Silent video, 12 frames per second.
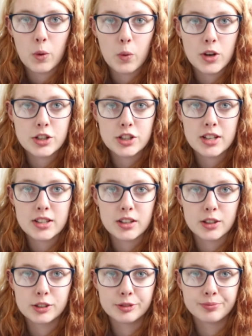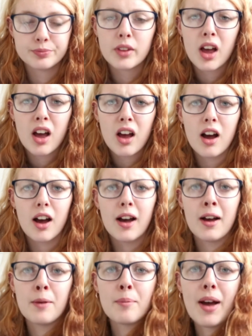which just isn't cool.
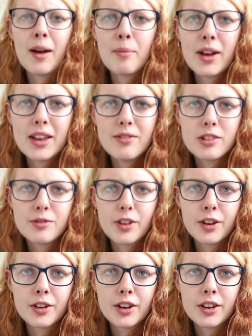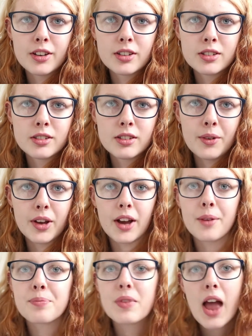Am I even in focus? There we
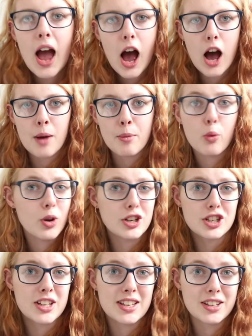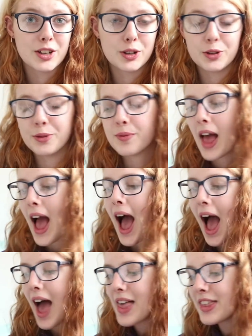go. Which just isn't cool.
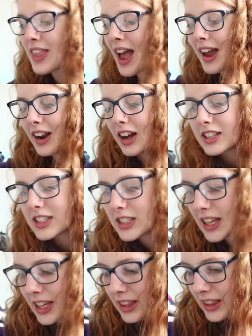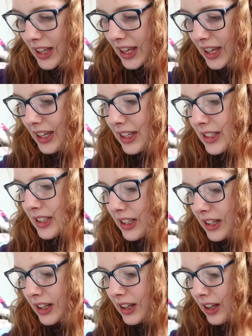And then I'd seen these
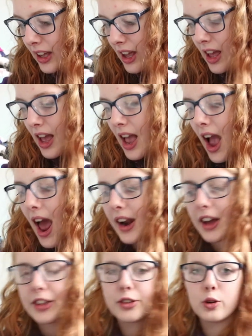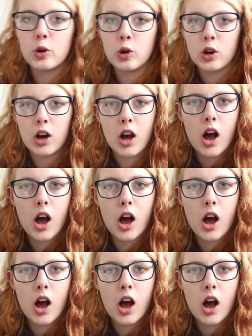and I thought,